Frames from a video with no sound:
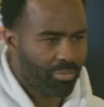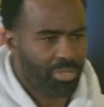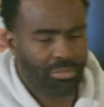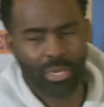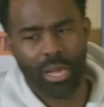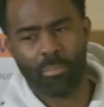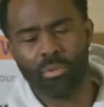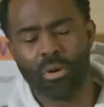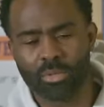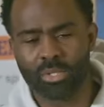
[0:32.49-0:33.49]
fisherman, I
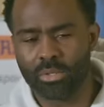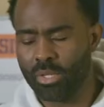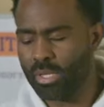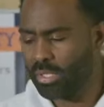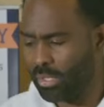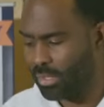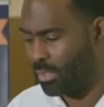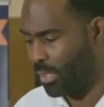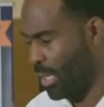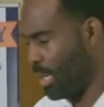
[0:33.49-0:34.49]
promise you this
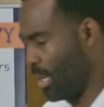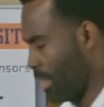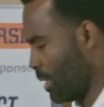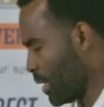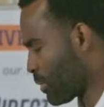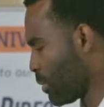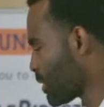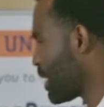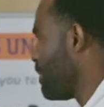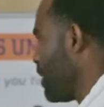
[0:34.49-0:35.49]
is this will
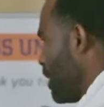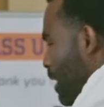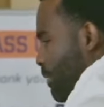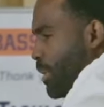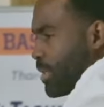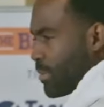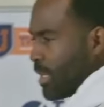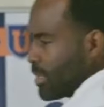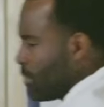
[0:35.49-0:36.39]
save you a lot of frustration.